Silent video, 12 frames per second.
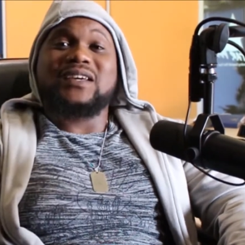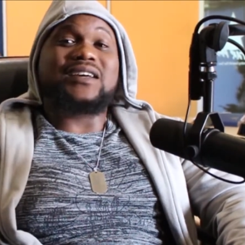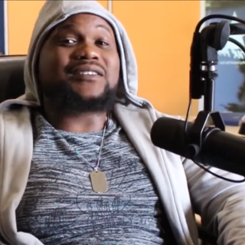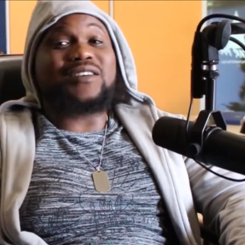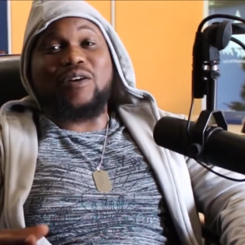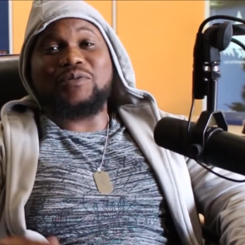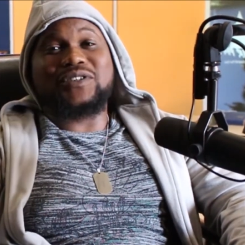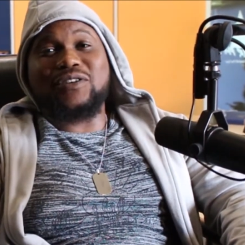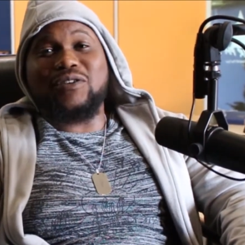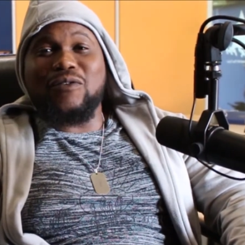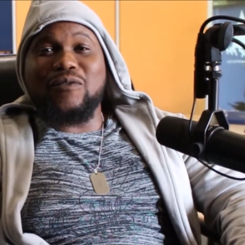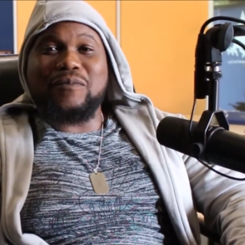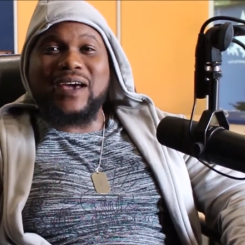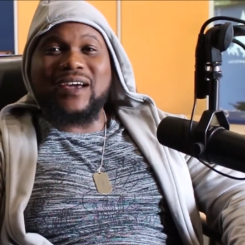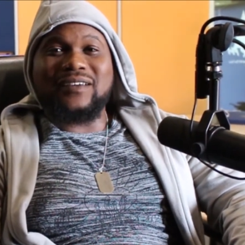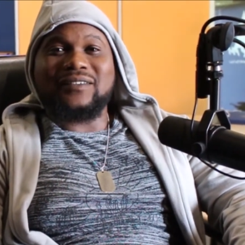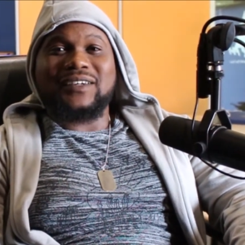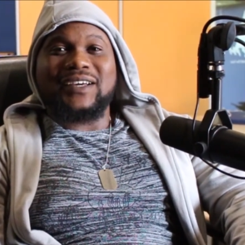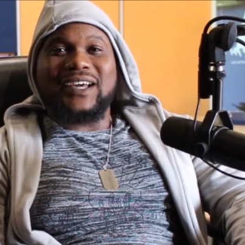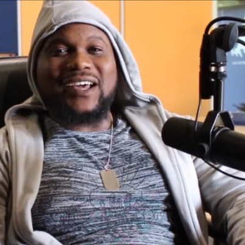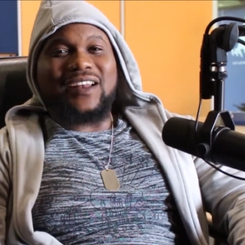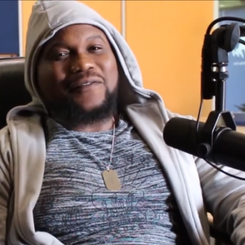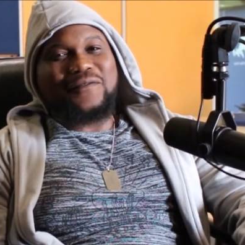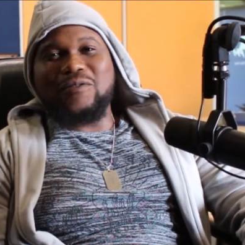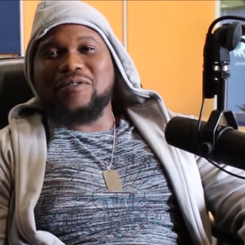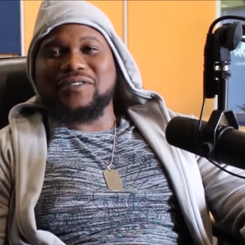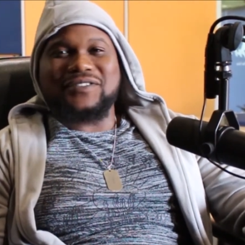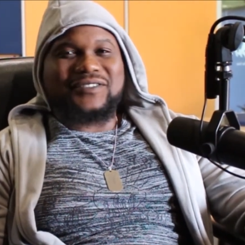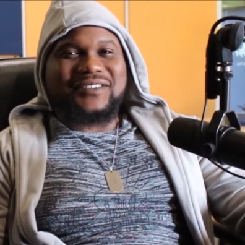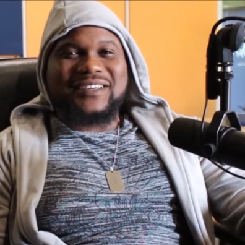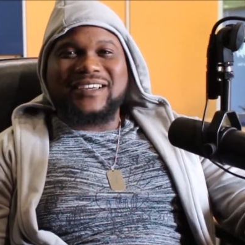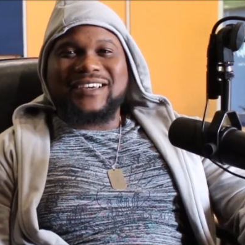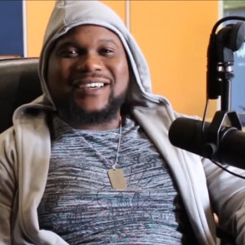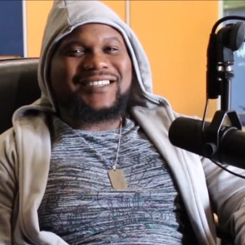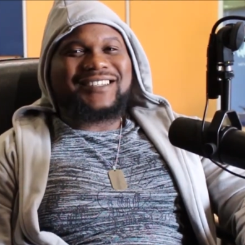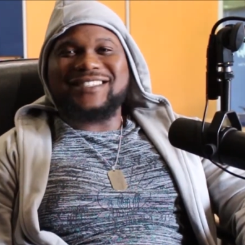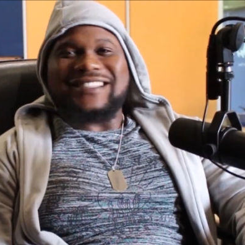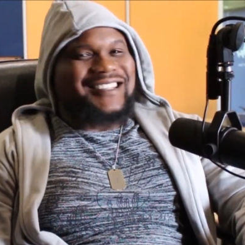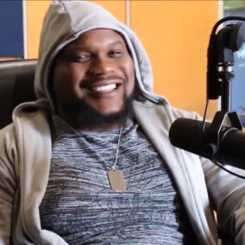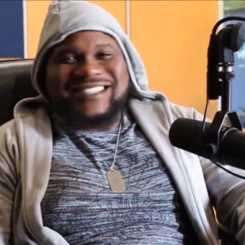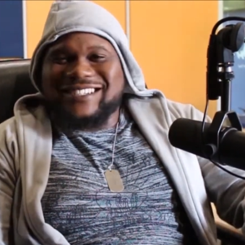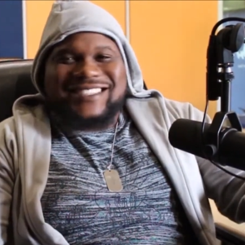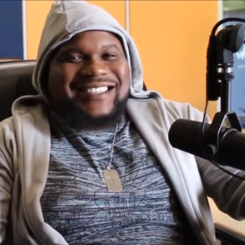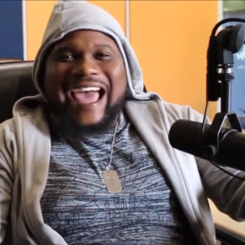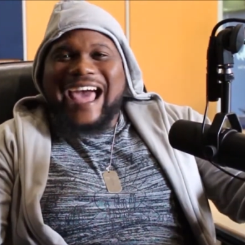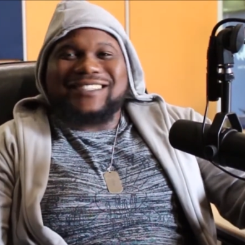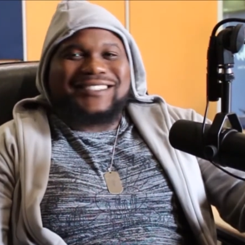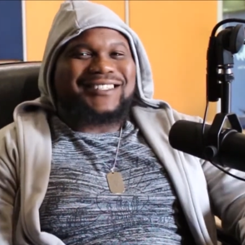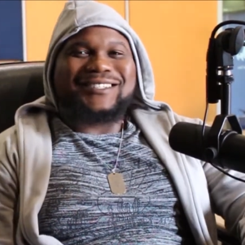That's always cool, man. And of course, it just adds to